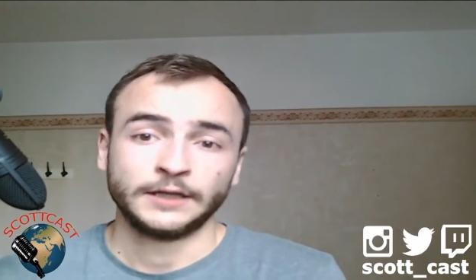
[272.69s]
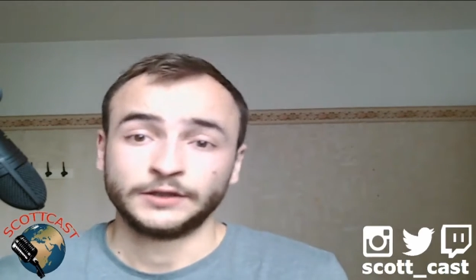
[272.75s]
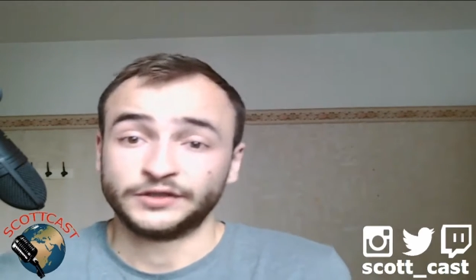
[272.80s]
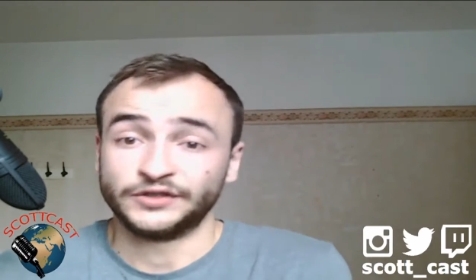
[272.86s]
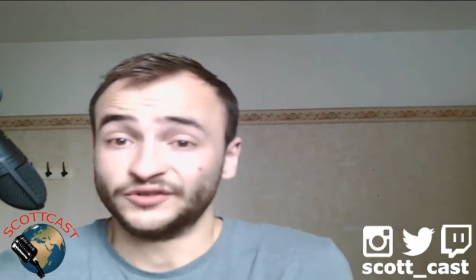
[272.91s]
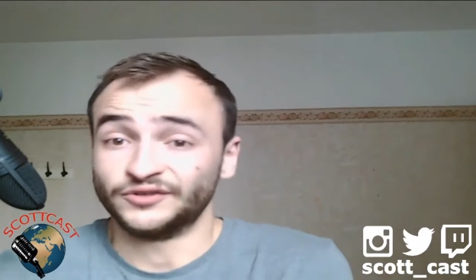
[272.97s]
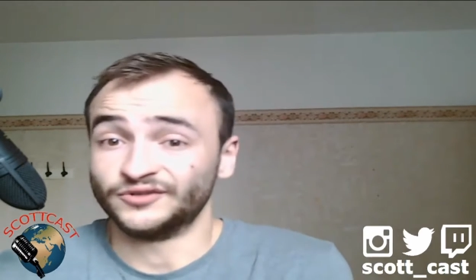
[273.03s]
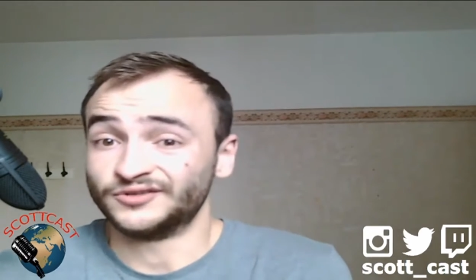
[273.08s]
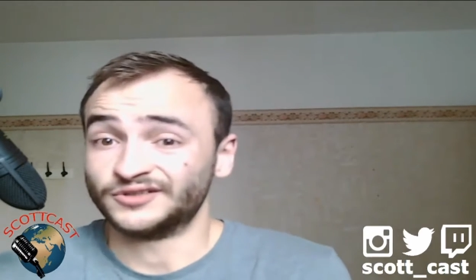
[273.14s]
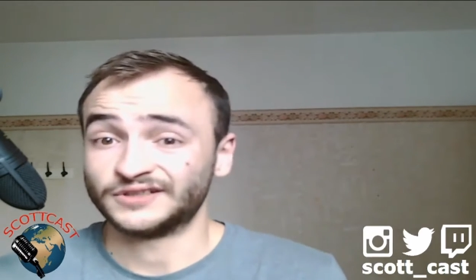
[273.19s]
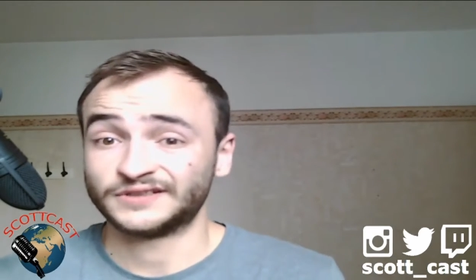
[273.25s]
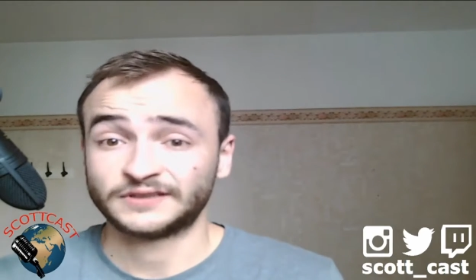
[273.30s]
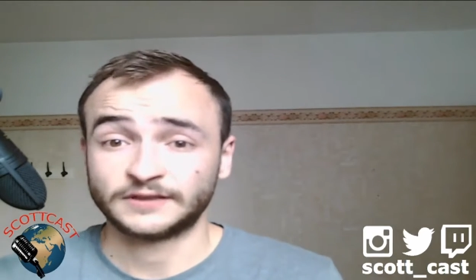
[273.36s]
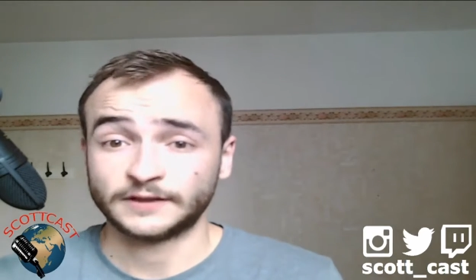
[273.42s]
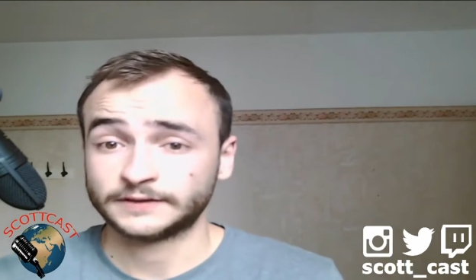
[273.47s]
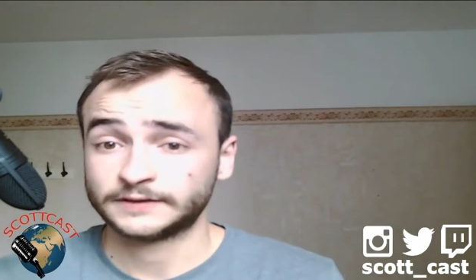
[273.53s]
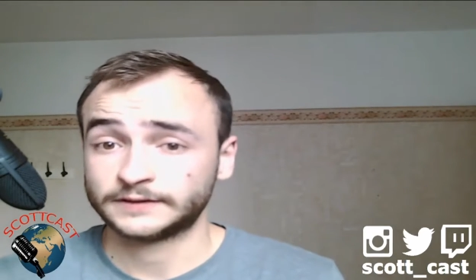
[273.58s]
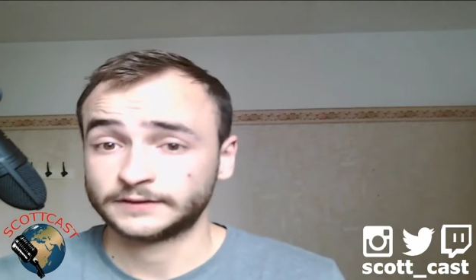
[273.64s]
to
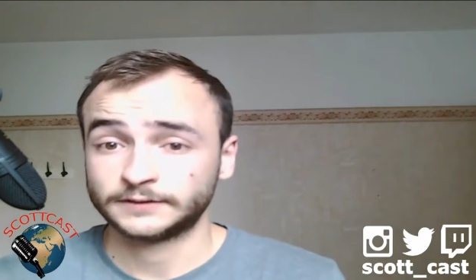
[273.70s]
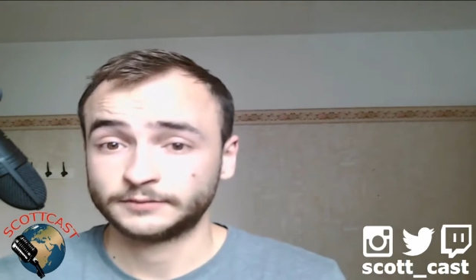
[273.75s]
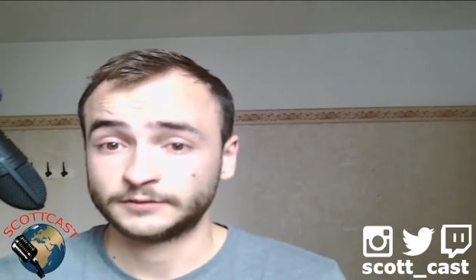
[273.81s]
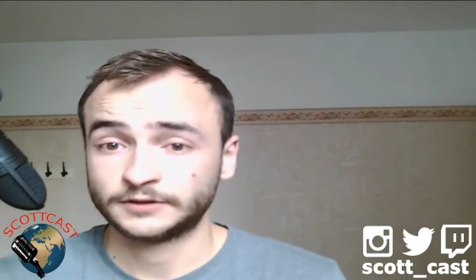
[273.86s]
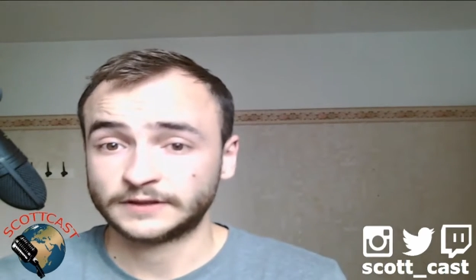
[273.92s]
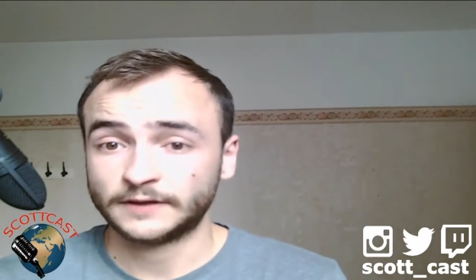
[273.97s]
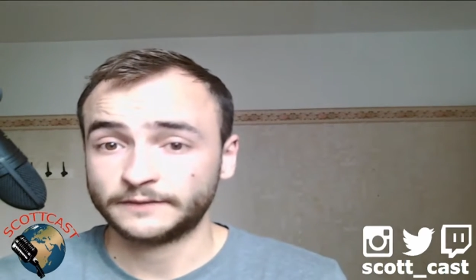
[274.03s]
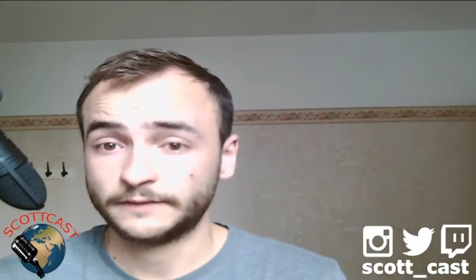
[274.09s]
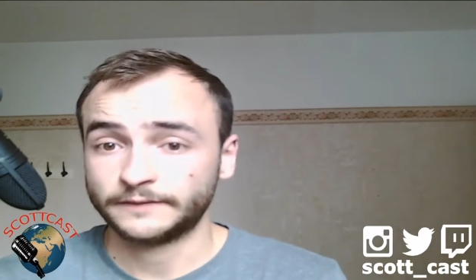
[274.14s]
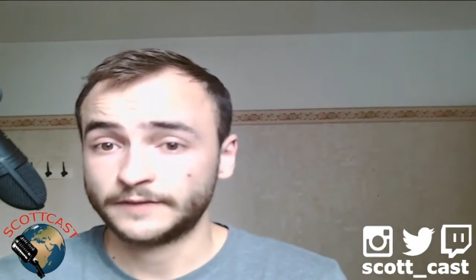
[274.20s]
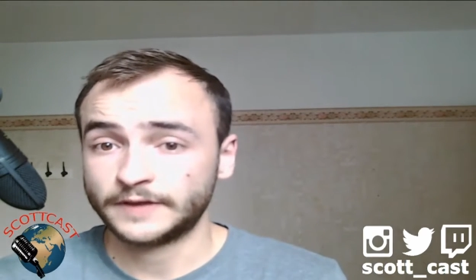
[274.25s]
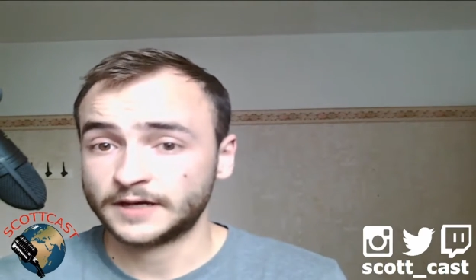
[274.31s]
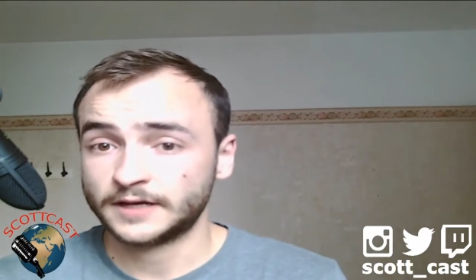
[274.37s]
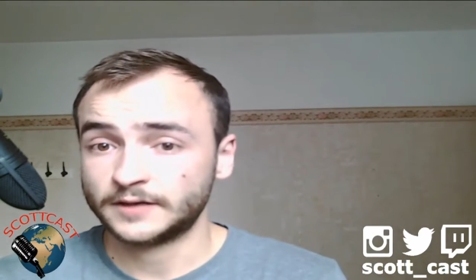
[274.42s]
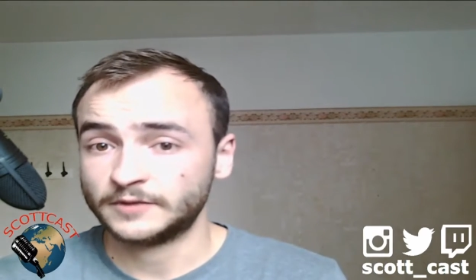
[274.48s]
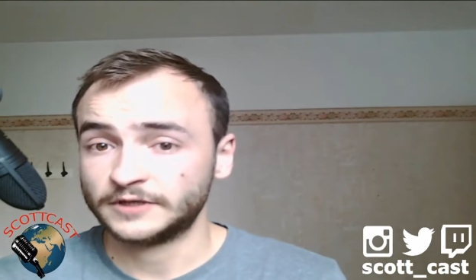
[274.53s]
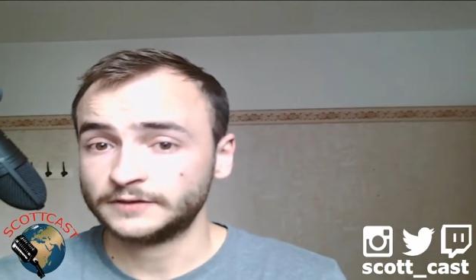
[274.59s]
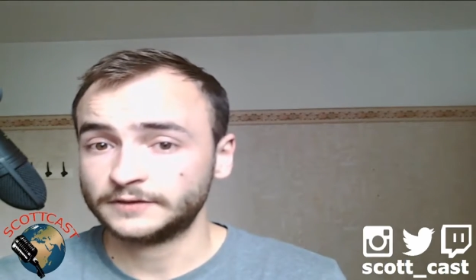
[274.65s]
discuss stuff that
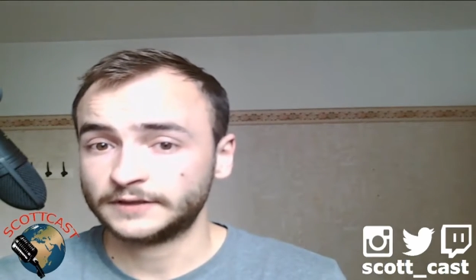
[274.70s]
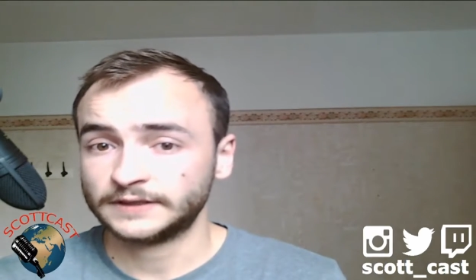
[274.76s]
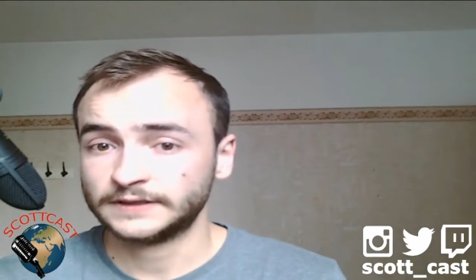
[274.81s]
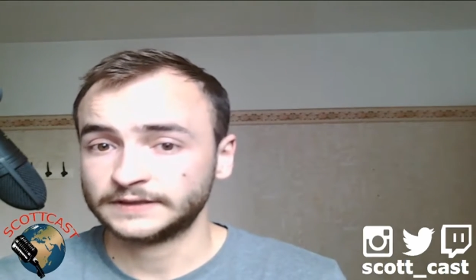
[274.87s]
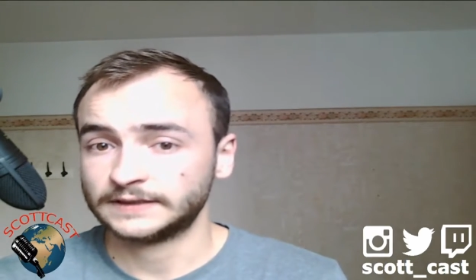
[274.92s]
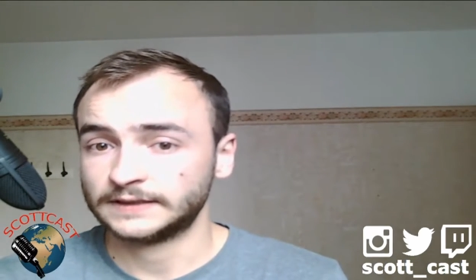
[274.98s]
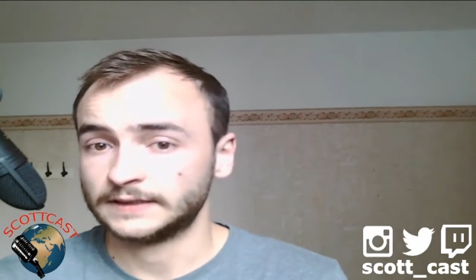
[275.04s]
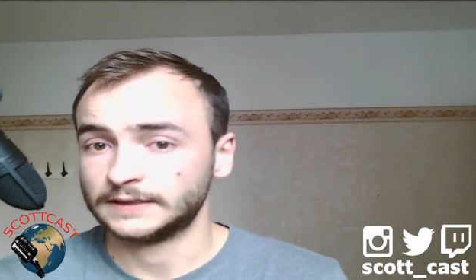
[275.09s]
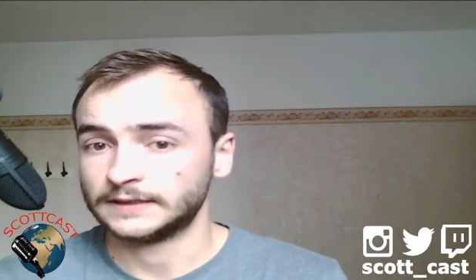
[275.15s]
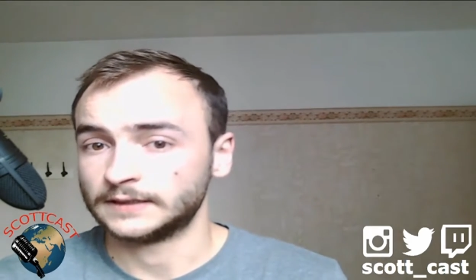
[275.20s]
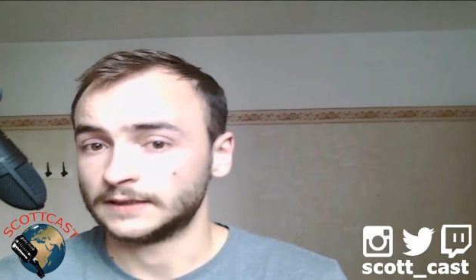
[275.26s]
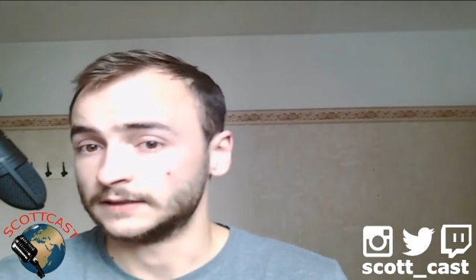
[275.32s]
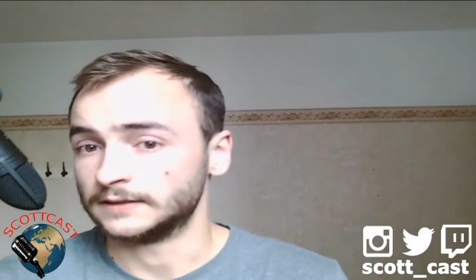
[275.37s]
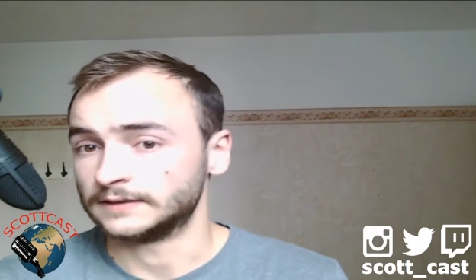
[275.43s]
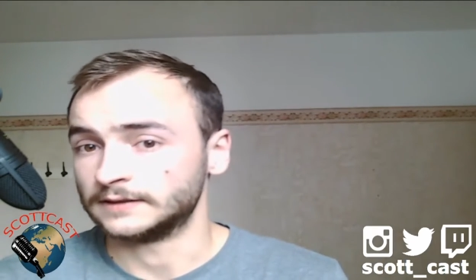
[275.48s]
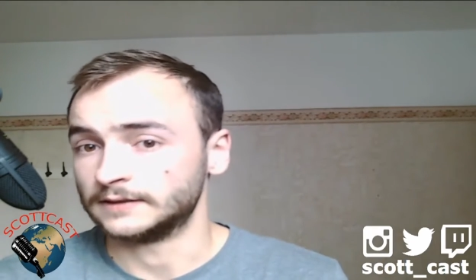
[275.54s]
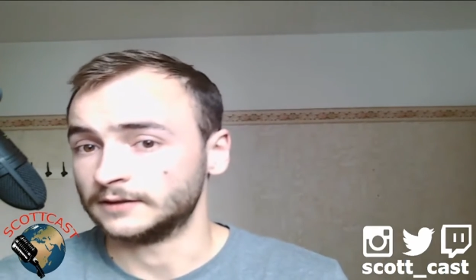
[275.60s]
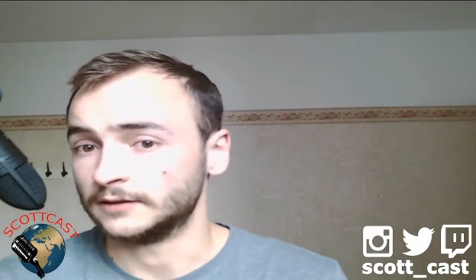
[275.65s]
I'm interested in
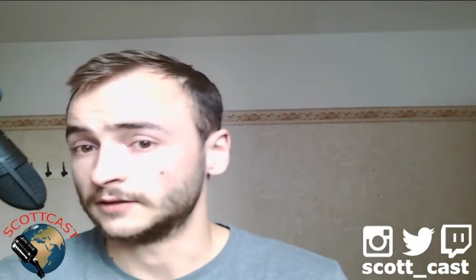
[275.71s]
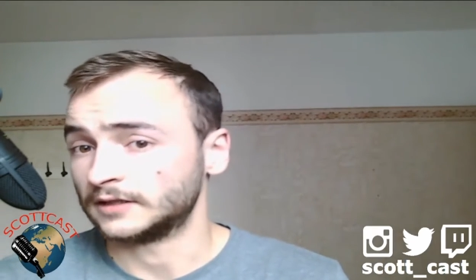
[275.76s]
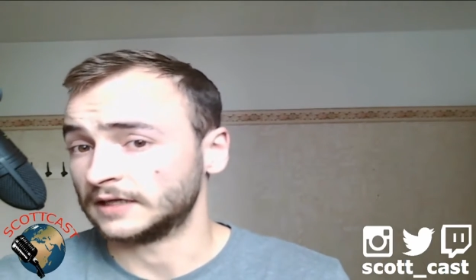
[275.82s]
and to